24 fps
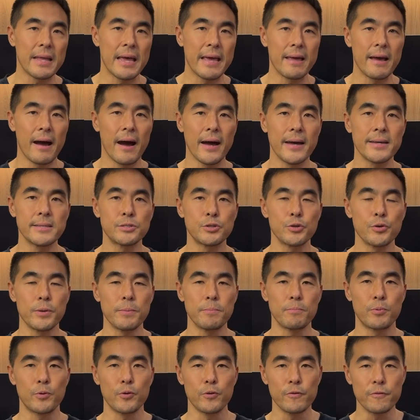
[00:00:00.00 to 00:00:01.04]
AI to
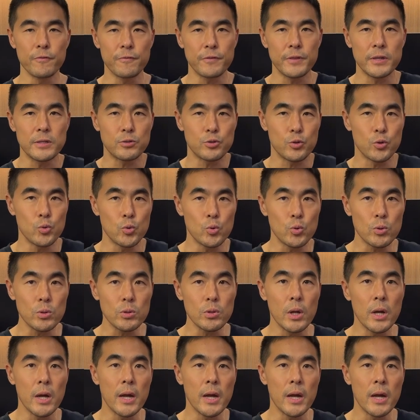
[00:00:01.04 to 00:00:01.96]
improve the tool,